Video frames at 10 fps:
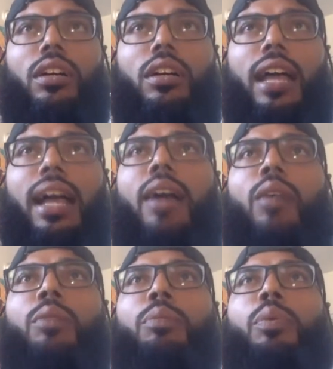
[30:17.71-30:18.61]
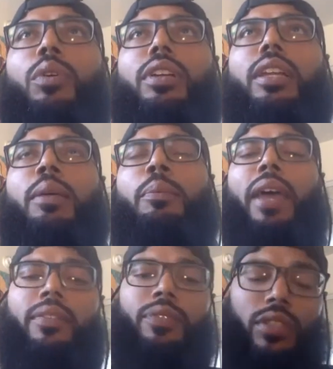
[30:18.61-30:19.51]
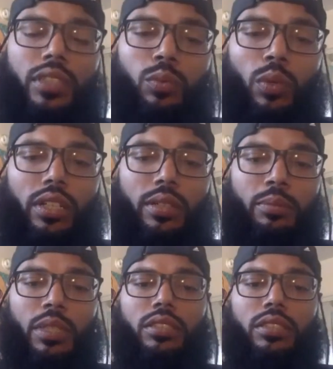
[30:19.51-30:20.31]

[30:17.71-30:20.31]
how important and impactful this work can be.